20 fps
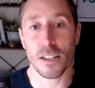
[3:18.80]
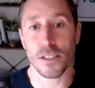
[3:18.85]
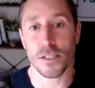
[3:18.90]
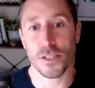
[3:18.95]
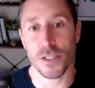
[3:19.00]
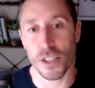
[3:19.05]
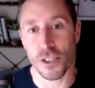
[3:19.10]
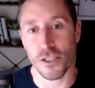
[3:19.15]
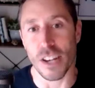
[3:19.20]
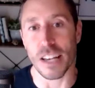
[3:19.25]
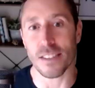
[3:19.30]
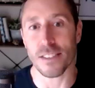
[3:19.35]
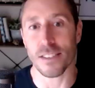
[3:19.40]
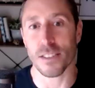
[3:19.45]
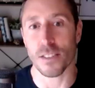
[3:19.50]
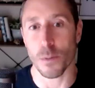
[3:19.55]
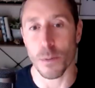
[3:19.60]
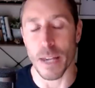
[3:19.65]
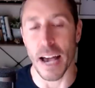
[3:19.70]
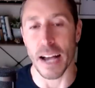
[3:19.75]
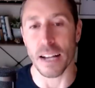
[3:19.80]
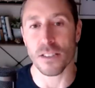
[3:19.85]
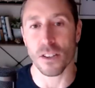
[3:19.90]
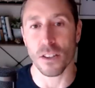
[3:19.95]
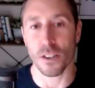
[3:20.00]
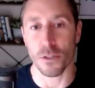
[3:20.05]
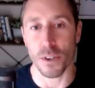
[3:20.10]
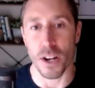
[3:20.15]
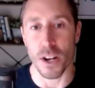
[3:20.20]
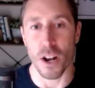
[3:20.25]
suggested to be
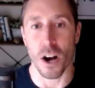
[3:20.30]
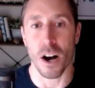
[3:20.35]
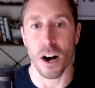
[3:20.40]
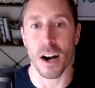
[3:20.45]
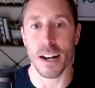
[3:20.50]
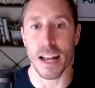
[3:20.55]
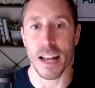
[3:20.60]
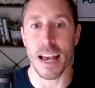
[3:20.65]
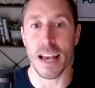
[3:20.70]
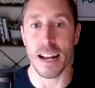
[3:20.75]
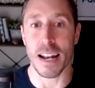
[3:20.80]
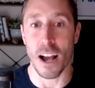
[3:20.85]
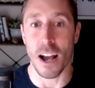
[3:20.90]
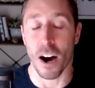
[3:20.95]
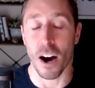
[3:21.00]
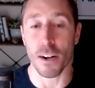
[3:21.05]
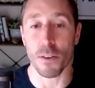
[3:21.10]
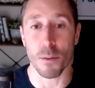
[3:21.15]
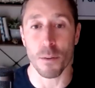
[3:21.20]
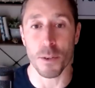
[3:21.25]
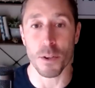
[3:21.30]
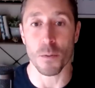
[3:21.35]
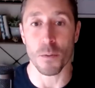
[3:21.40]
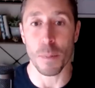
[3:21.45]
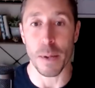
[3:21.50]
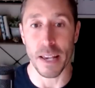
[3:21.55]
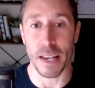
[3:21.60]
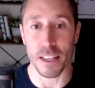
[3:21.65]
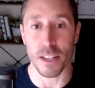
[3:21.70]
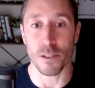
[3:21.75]
excluded on an autoimmune
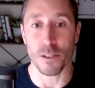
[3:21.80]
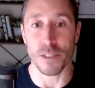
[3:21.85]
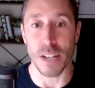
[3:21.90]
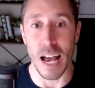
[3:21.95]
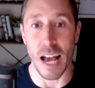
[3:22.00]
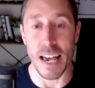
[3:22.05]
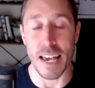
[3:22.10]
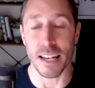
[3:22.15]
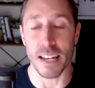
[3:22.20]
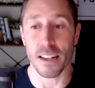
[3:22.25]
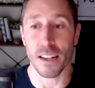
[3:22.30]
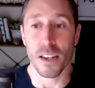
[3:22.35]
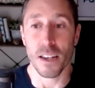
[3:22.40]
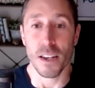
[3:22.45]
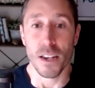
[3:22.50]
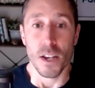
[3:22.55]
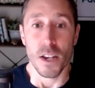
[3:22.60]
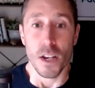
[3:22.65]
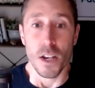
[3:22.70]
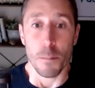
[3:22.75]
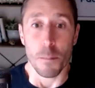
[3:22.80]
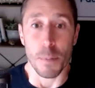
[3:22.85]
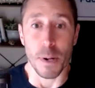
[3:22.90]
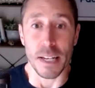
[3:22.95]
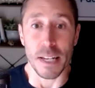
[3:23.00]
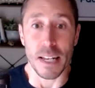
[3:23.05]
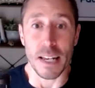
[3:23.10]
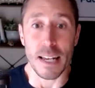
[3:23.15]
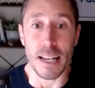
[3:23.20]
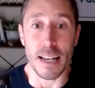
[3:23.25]
paleo diet.
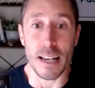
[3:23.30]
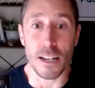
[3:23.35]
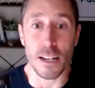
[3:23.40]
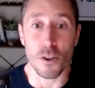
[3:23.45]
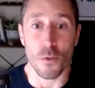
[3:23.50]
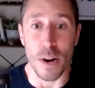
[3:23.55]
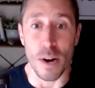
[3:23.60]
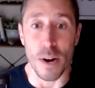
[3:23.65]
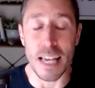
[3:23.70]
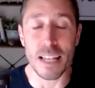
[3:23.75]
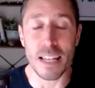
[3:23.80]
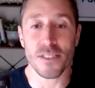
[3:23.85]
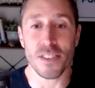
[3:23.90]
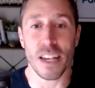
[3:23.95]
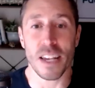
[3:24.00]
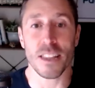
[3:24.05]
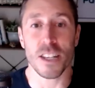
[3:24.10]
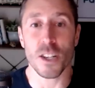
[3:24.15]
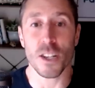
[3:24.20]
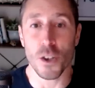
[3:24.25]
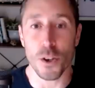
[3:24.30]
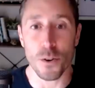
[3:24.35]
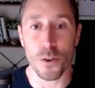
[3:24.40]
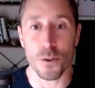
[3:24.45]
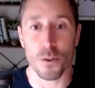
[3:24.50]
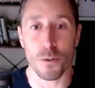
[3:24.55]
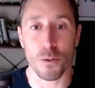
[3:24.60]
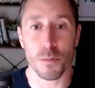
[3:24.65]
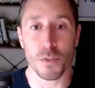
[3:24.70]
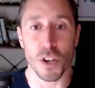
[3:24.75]
But grains and
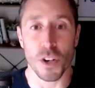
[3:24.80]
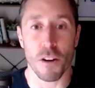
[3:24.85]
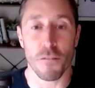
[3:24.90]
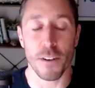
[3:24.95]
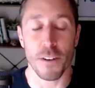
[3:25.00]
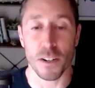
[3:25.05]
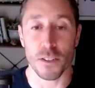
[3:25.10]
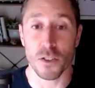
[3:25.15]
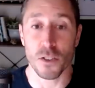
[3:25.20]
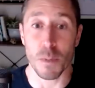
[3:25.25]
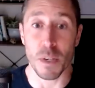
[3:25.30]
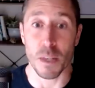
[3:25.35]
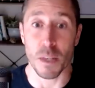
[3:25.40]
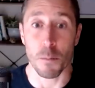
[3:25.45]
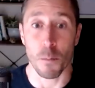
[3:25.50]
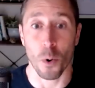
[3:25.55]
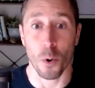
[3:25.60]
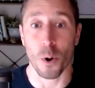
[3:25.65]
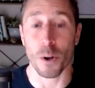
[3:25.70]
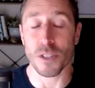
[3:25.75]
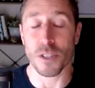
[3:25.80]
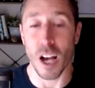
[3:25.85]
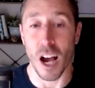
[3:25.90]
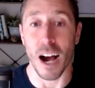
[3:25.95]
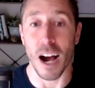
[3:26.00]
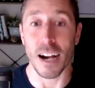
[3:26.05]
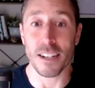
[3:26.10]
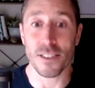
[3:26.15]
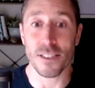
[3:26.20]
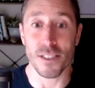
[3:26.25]
legumes are felt to be the more
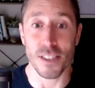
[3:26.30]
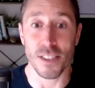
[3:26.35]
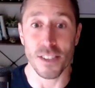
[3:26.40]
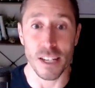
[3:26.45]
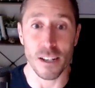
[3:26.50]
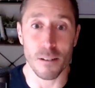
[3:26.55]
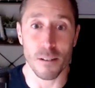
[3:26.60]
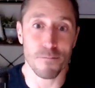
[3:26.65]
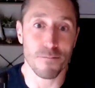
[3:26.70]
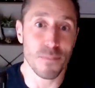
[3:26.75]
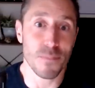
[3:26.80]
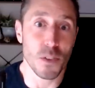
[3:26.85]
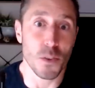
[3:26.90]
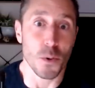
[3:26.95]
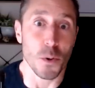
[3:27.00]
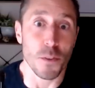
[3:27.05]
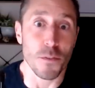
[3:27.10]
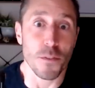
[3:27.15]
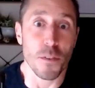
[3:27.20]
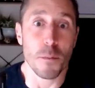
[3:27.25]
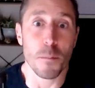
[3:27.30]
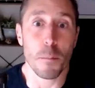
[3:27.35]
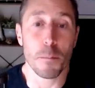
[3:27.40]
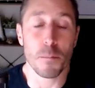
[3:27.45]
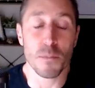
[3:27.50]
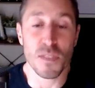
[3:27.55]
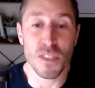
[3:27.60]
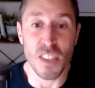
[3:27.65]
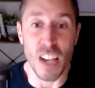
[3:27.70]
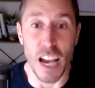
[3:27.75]
toxic sort of
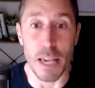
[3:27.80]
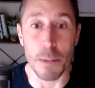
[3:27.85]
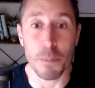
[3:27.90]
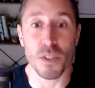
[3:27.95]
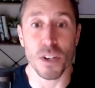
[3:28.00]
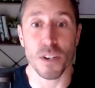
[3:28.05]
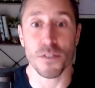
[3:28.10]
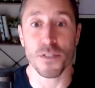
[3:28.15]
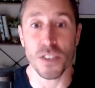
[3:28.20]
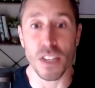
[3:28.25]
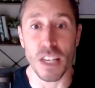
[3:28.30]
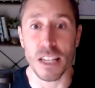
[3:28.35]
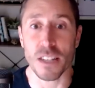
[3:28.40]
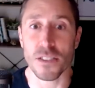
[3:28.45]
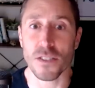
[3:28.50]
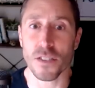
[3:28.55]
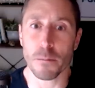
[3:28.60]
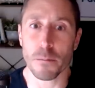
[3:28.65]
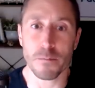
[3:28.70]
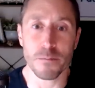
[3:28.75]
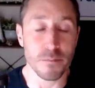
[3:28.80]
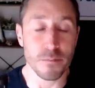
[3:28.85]
types of seeds.